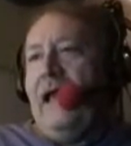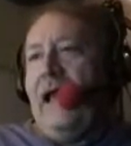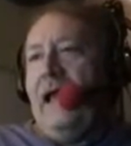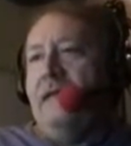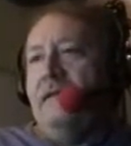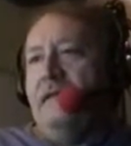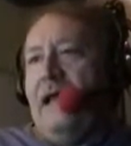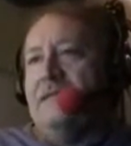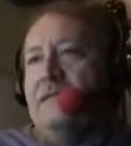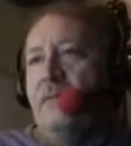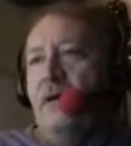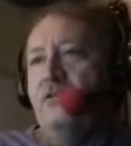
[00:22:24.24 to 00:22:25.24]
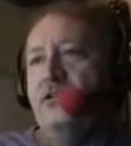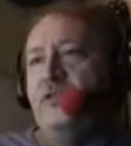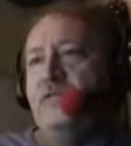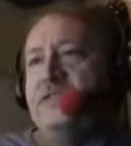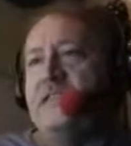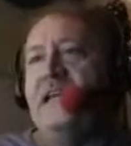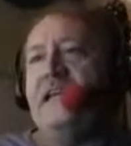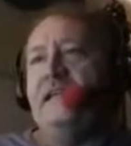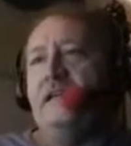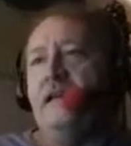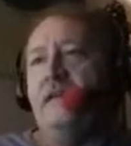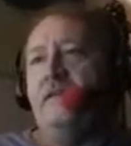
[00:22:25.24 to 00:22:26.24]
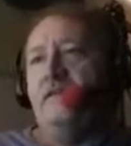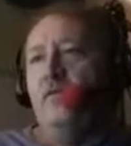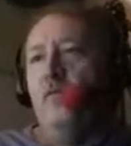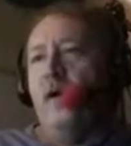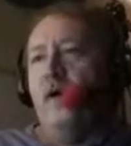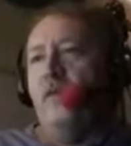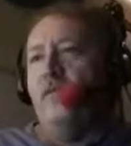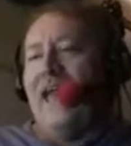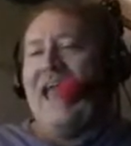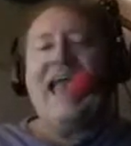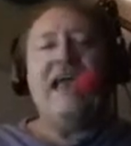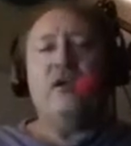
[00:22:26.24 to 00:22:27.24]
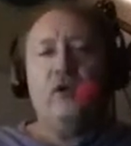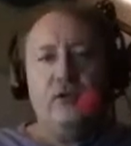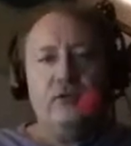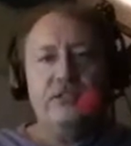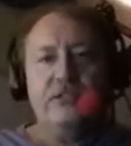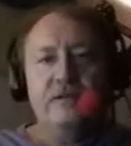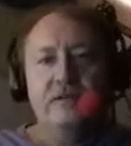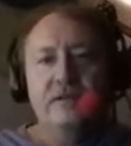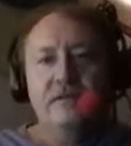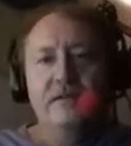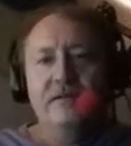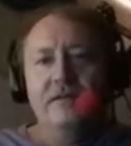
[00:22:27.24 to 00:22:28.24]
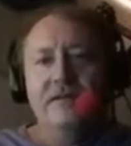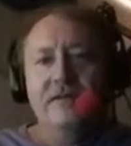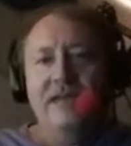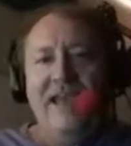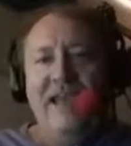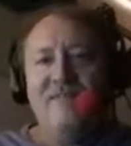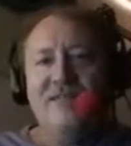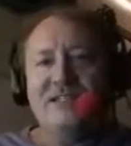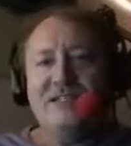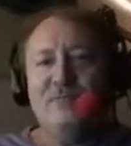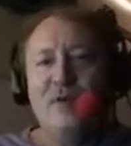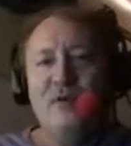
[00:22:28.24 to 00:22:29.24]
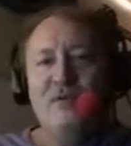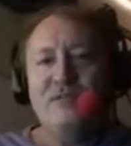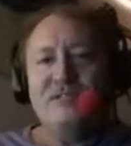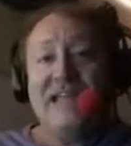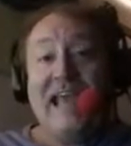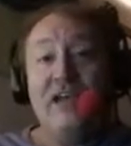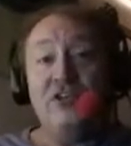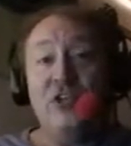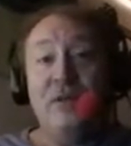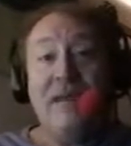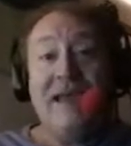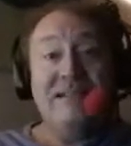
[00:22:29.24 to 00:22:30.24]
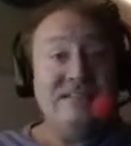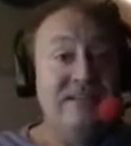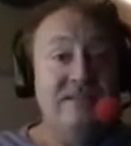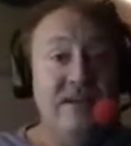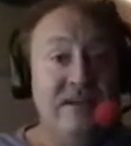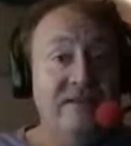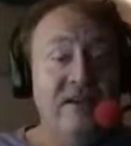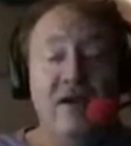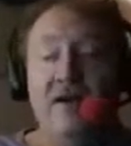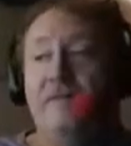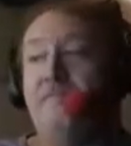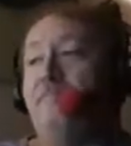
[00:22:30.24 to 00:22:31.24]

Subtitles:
I suppose you've seen where the hackers have exposed AshleyMadison.com.